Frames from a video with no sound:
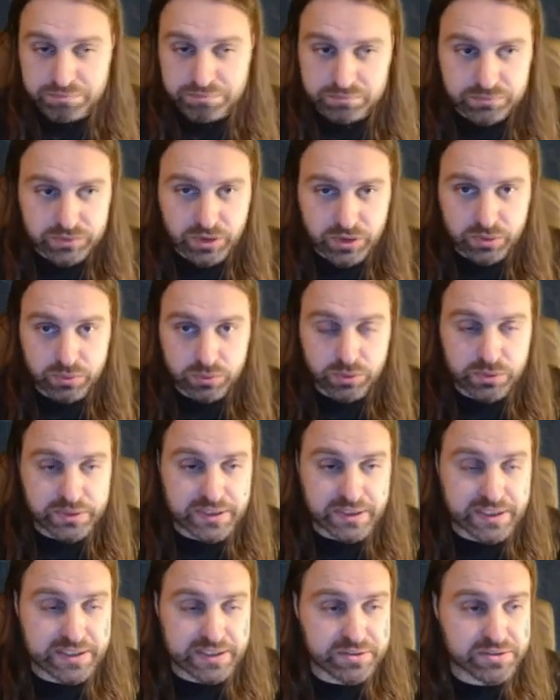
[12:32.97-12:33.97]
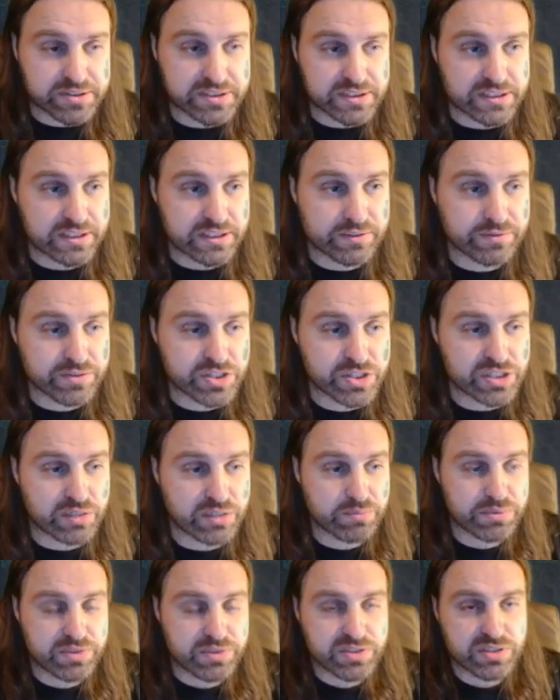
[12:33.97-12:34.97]
Don't worry, I used to have
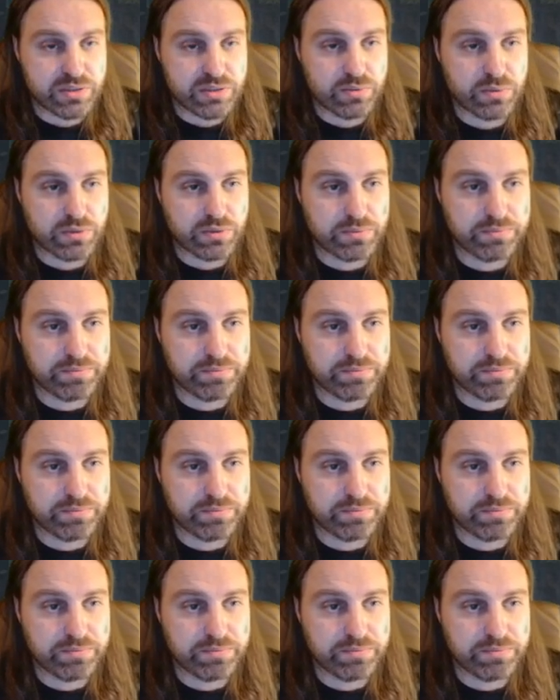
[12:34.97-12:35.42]
champions that were